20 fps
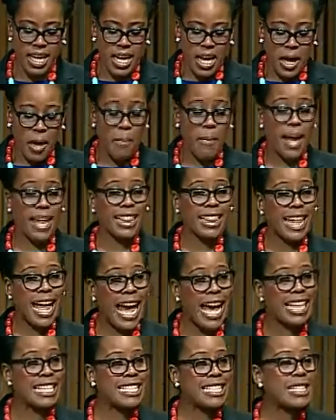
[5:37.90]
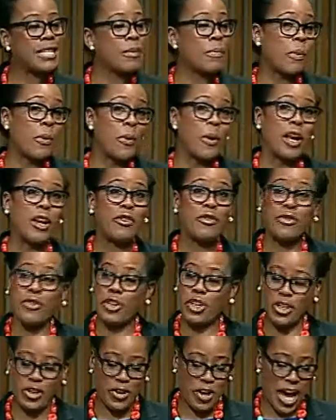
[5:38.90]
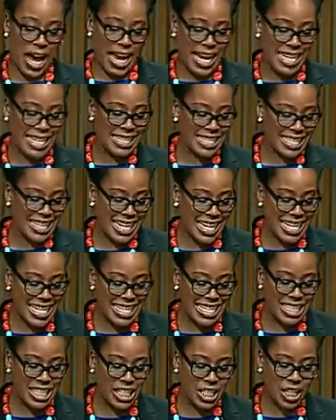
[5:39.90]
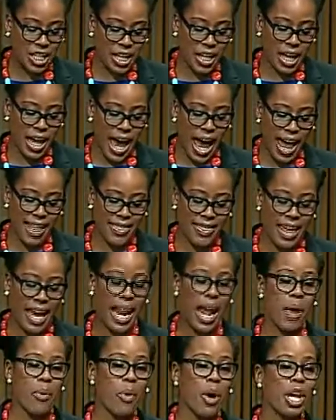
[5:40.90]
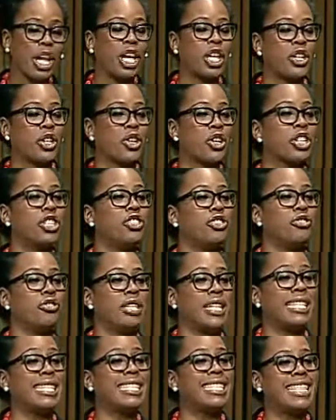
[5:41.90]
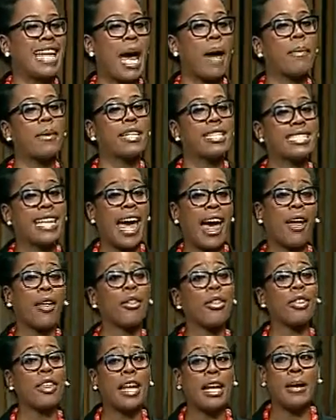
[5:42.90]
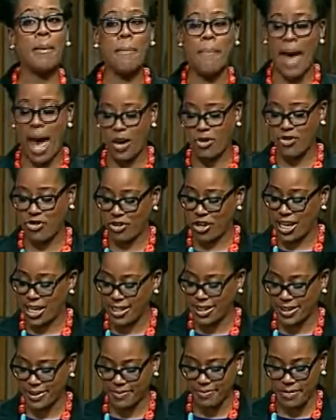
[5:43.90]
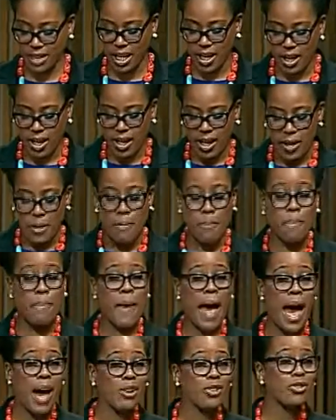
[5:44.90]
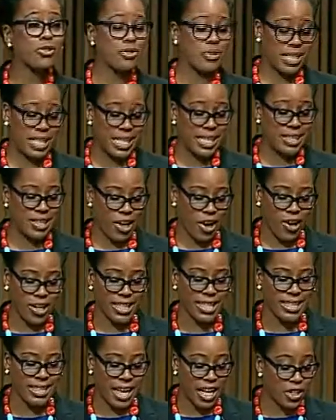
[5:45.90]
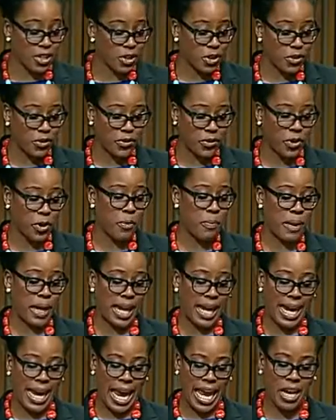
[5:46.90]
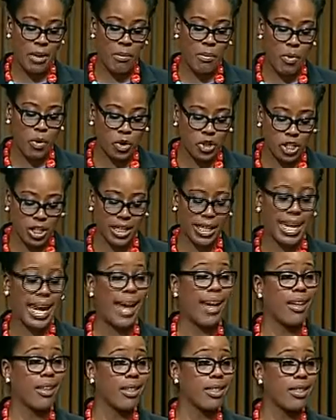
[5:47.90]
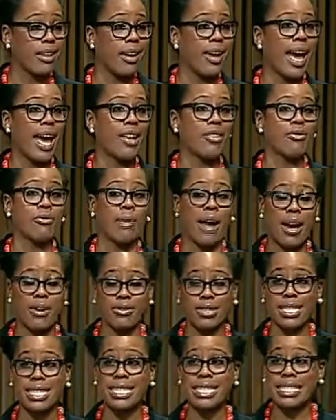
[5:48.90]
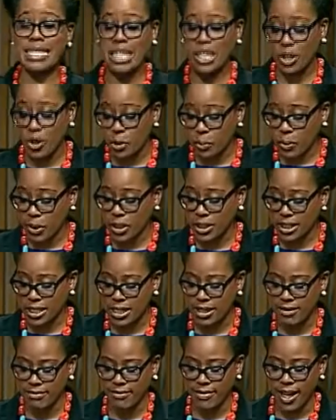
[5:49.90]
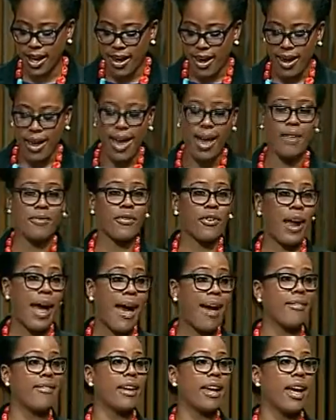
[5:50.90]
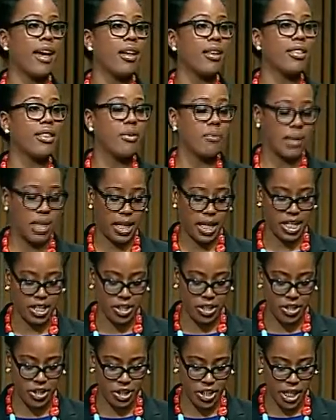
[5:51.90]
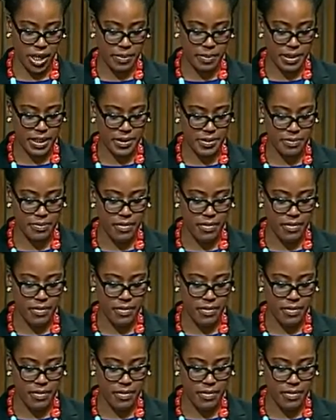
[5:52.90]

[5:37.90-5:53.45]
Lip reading: And my last point for you guys is that I want to encourage you to establish healthy boundaries. Boundaries are essential for being an emotionally healthy and grounded single person and for having healthy relationships.